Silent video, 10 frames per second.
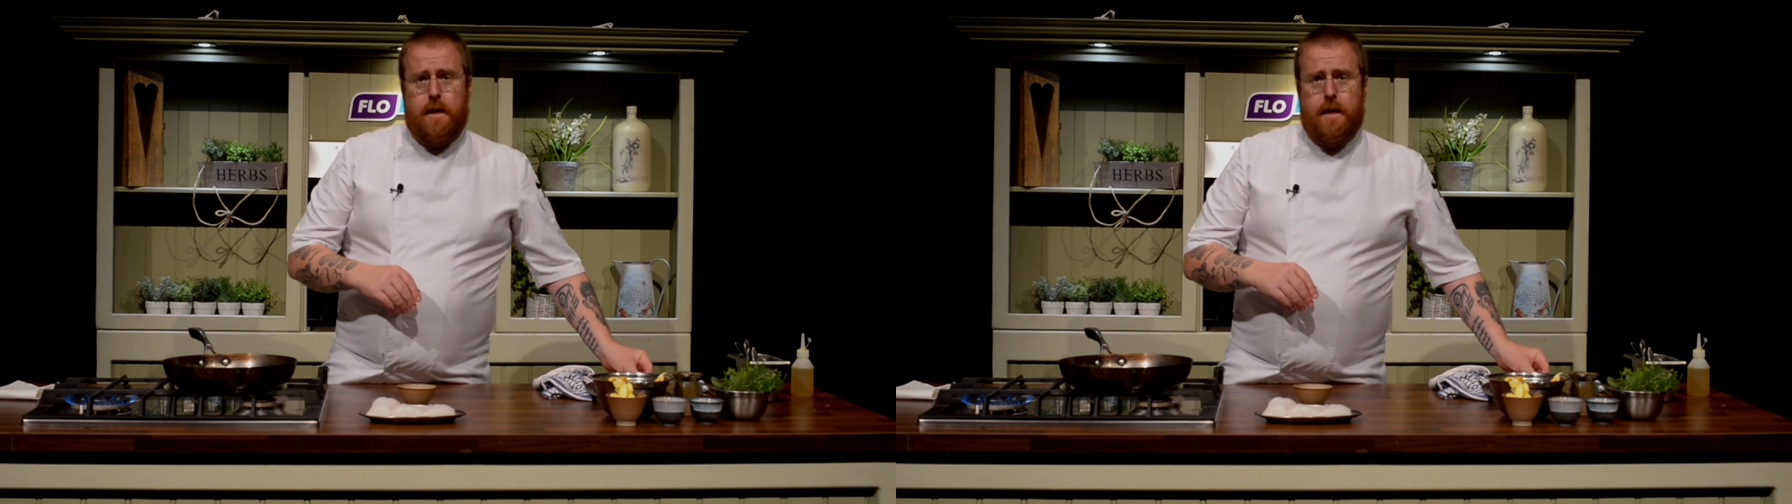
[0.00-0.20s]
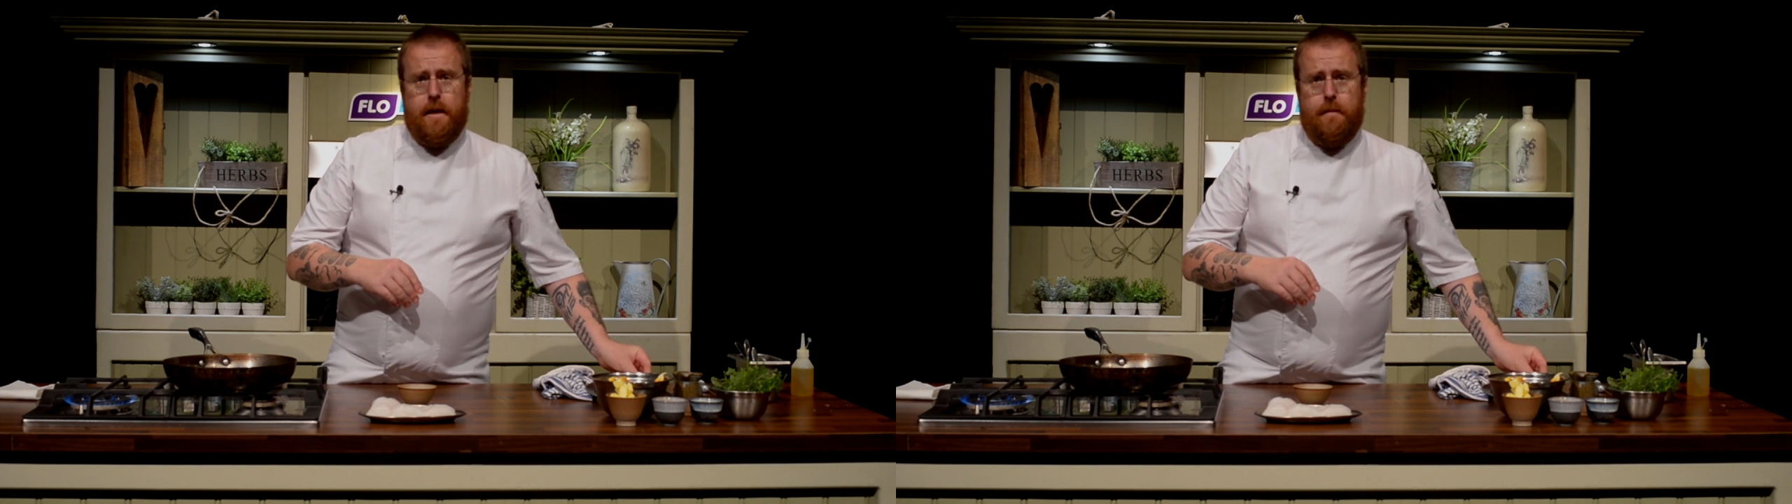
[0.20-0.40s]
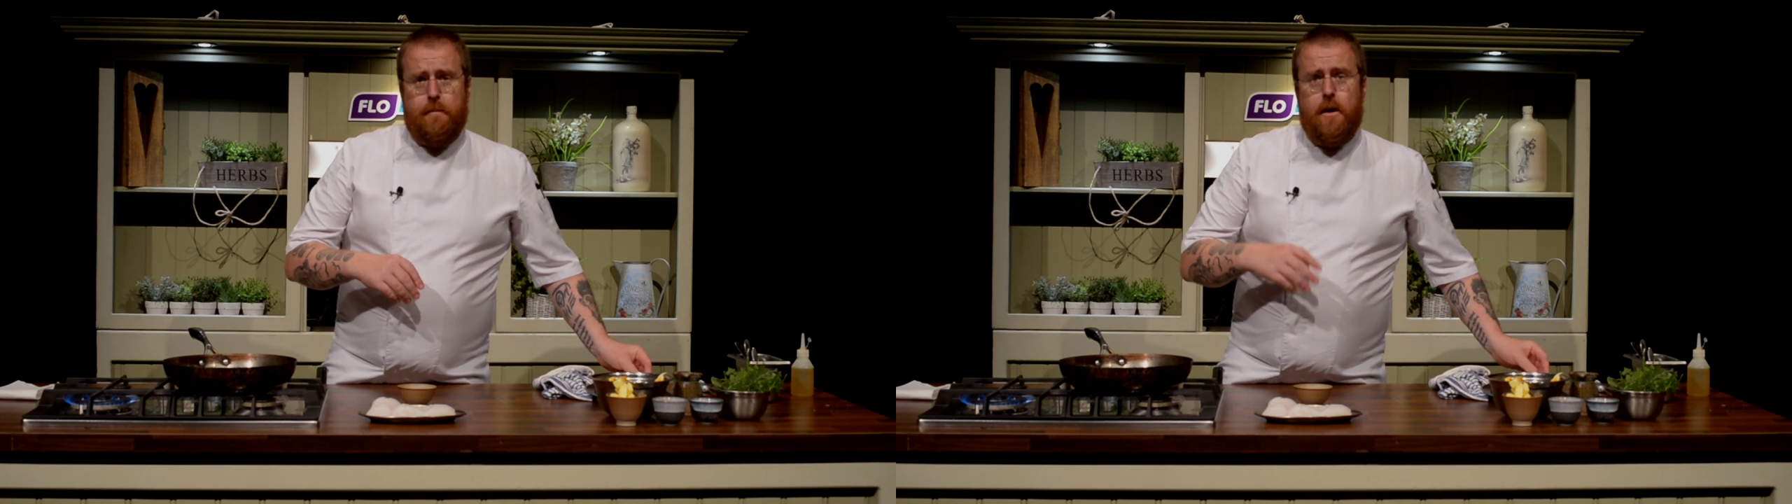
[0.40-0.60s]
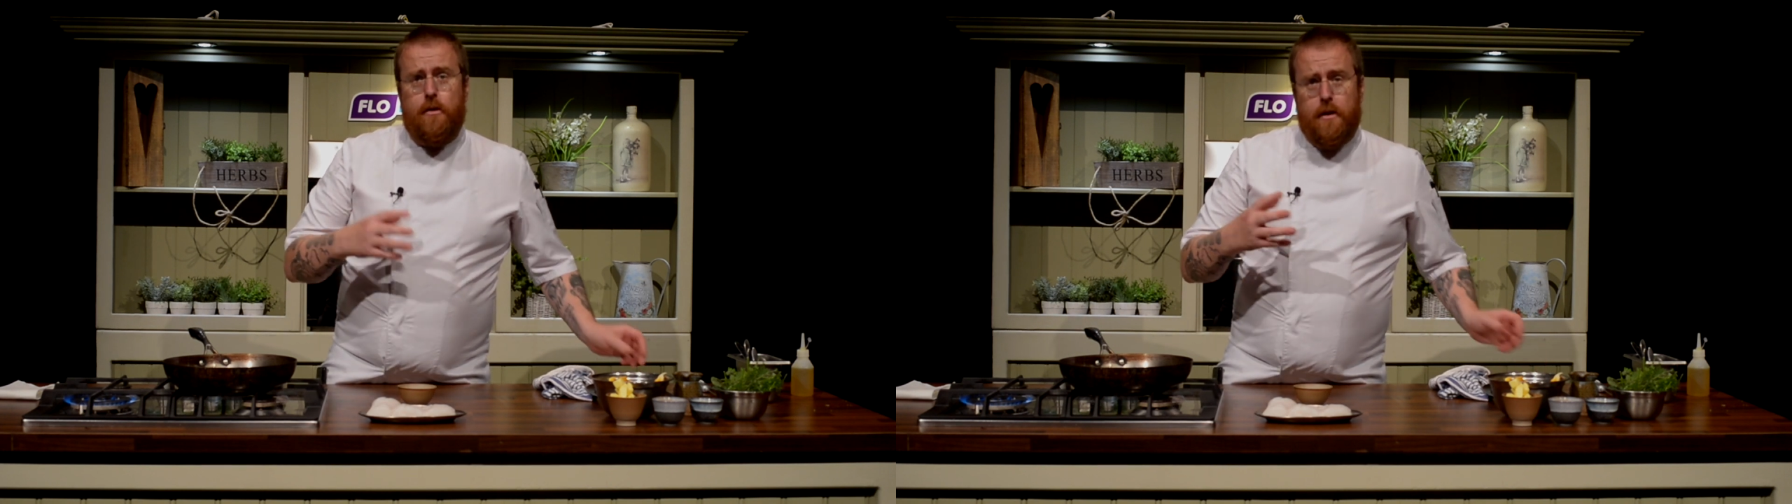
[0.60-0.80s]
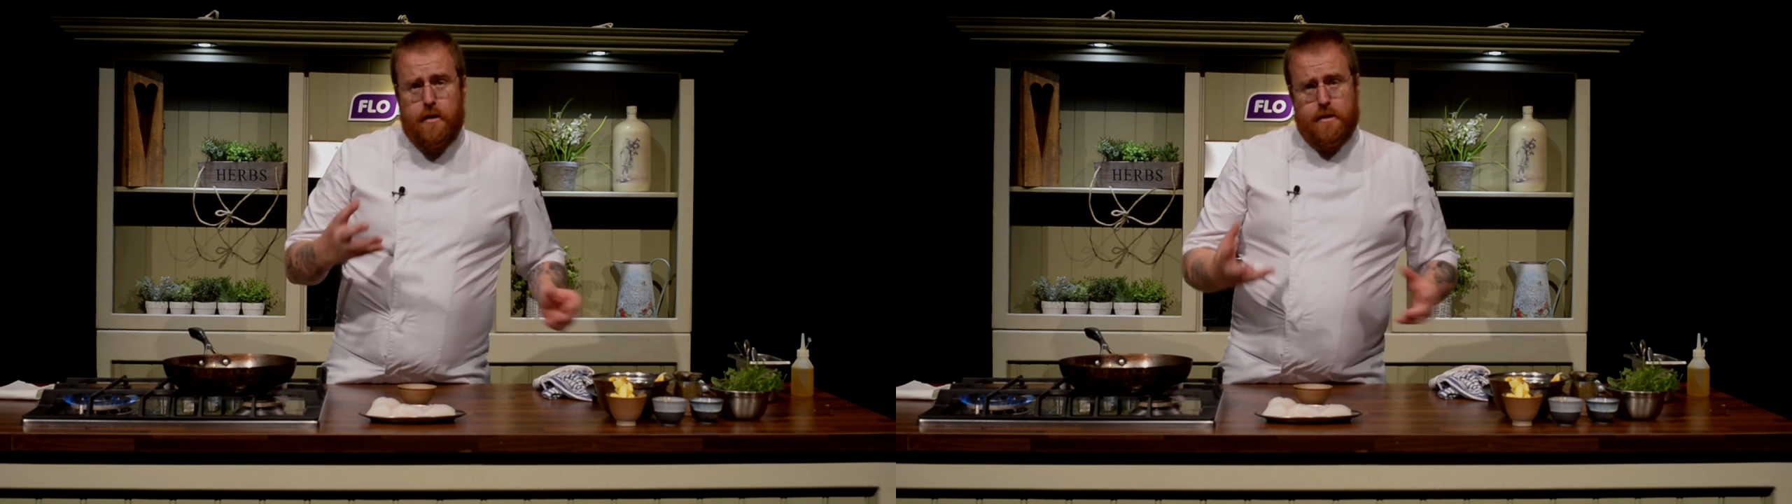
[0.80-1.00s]
Um, not
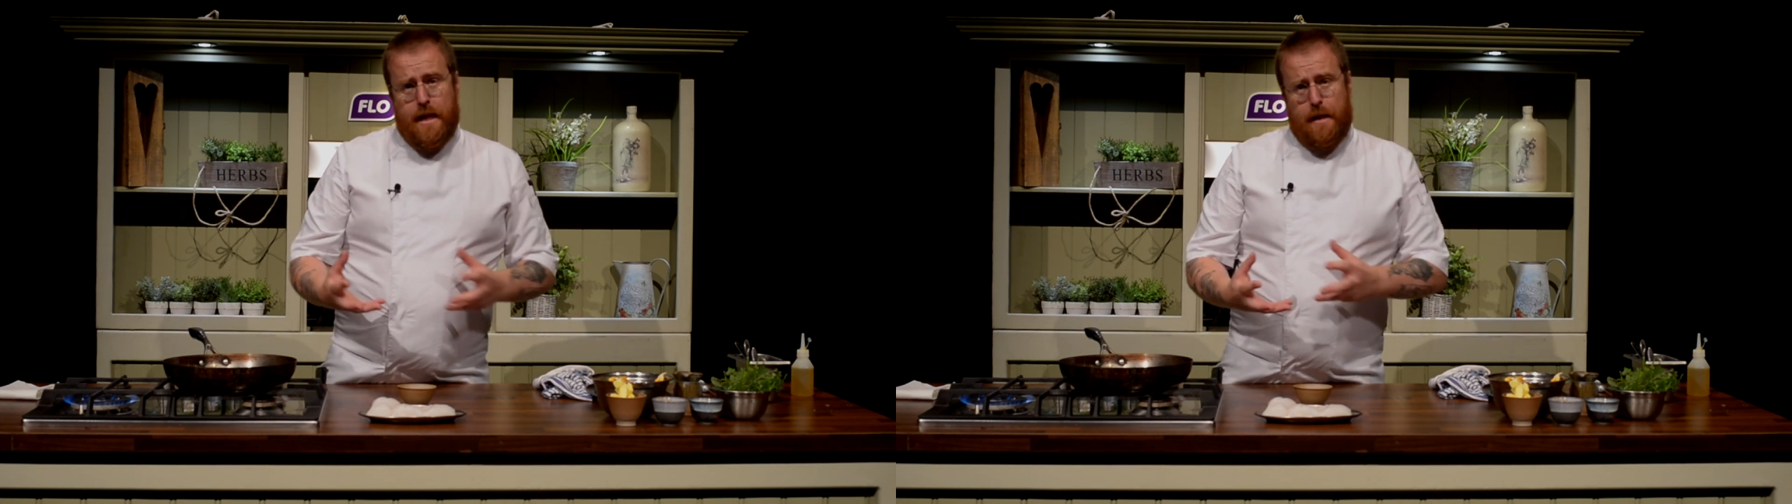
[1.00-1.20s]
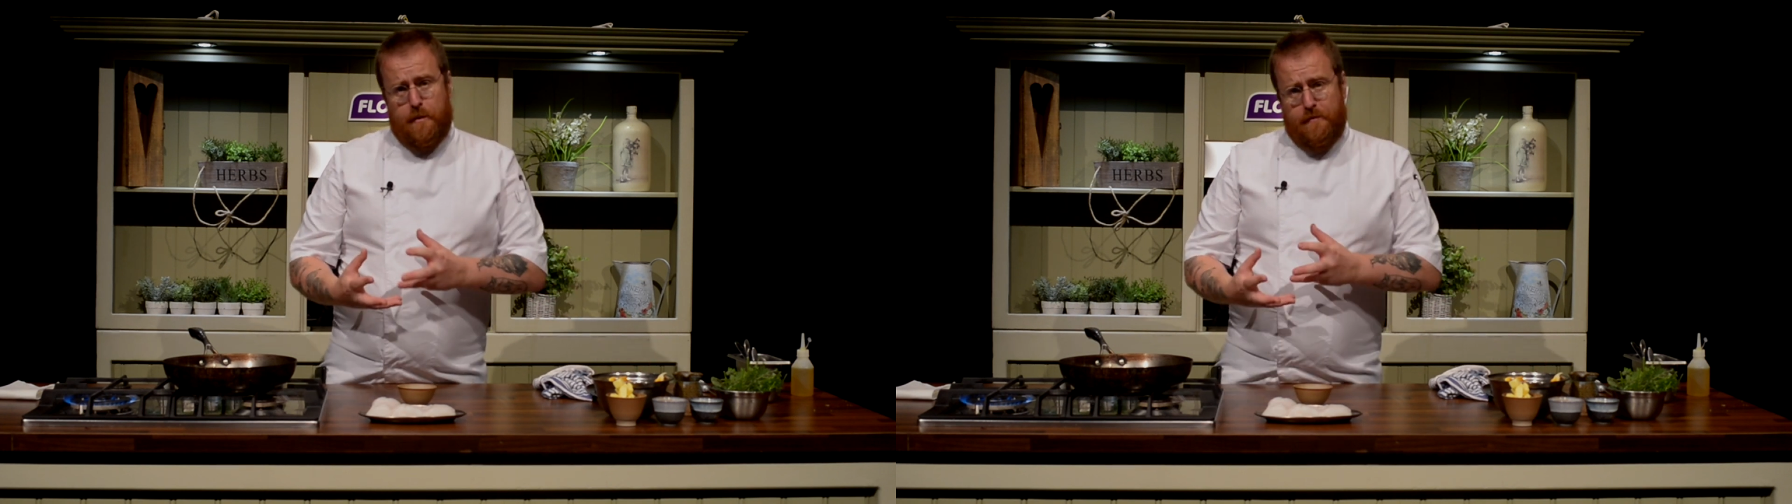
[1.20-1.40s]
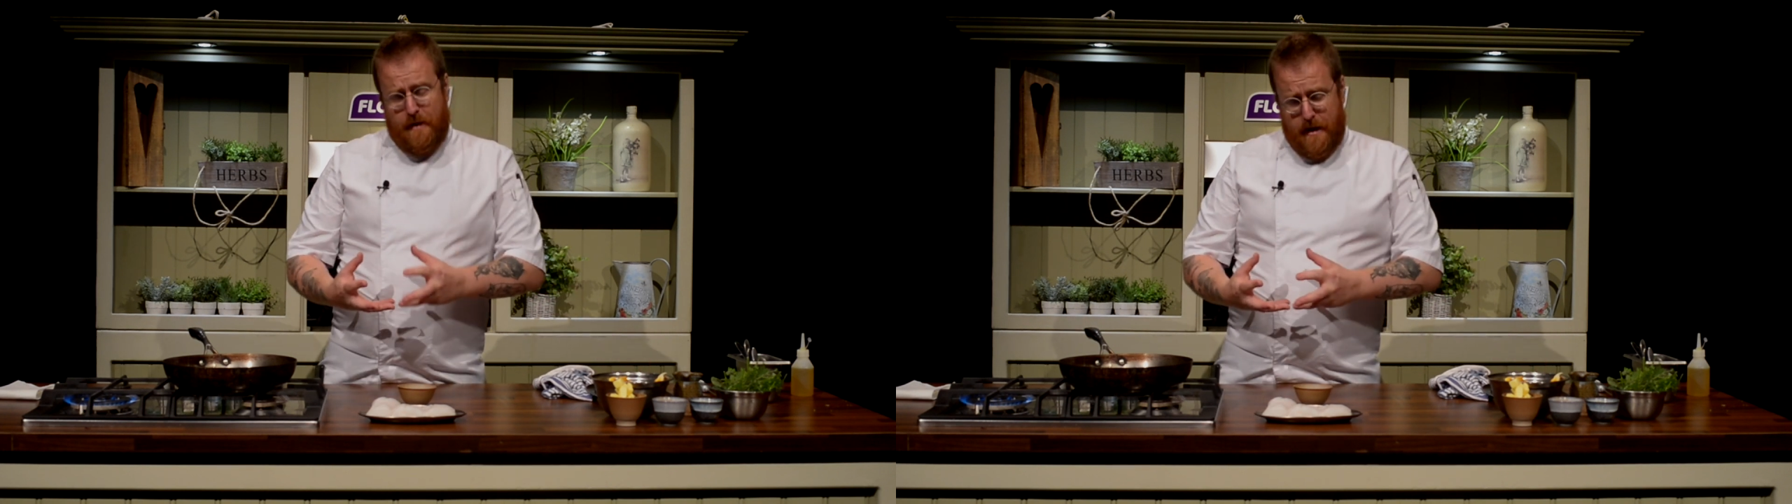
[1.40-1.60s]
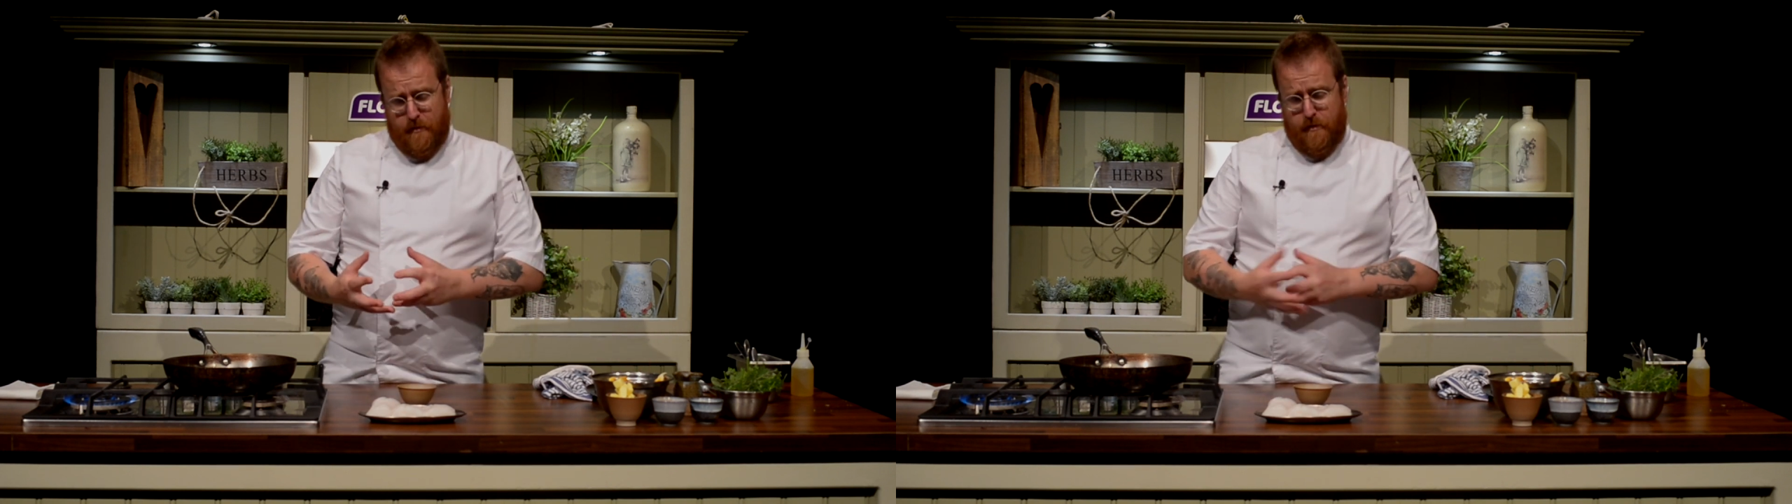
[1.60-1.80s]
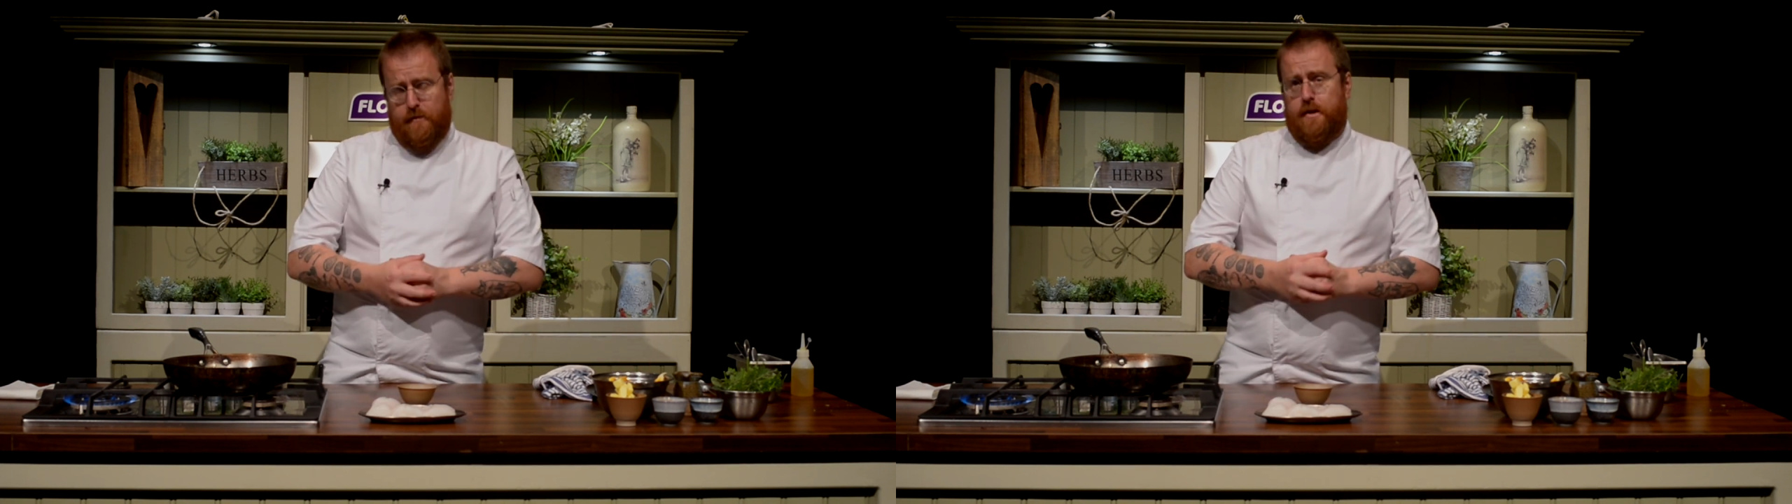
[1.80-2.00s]
only does it help the flavour
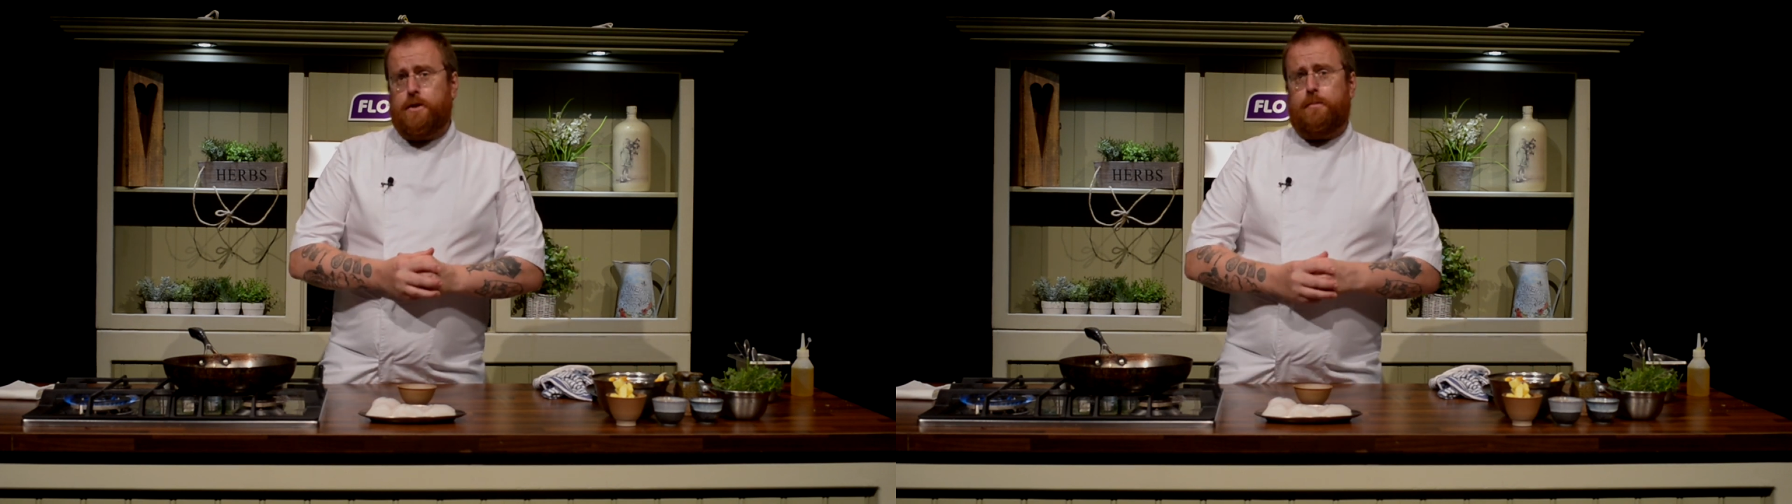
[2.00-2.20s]
of the fish,